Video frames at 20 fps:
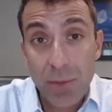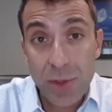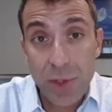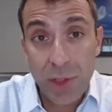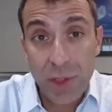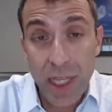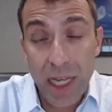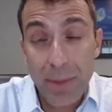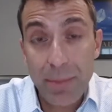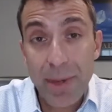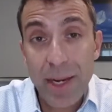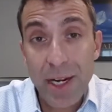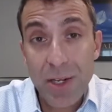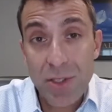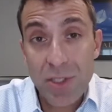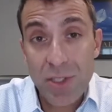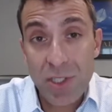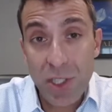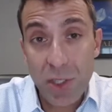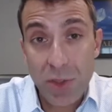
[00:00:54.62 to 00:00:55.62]
So a lot of
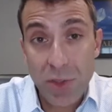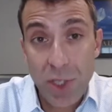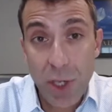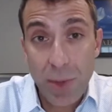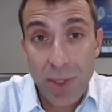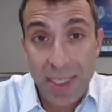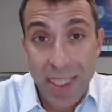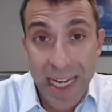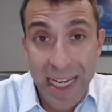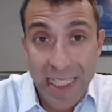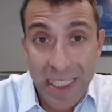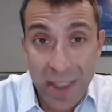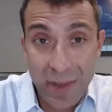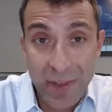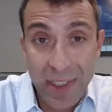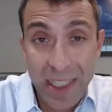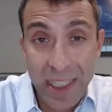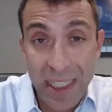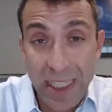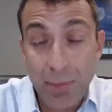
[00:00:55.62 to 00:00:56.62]
buyers and sellers always ask
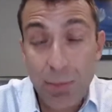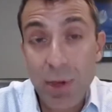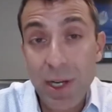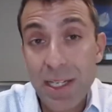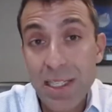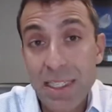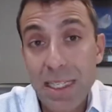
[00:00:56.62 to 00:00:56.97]
if they need to bring